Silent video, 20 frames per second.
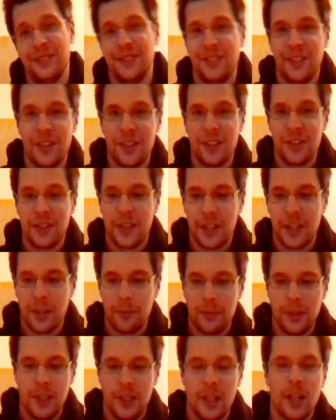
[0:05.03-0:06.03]
this is going to
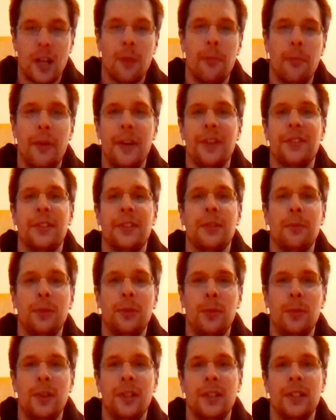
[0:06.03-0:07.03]
be a comparison
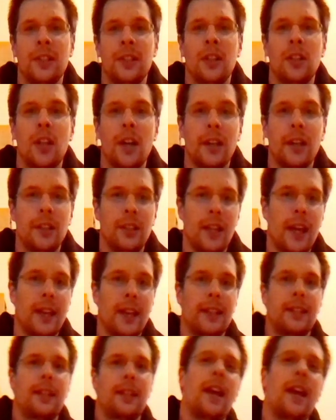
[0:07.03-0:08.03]
between a Logitech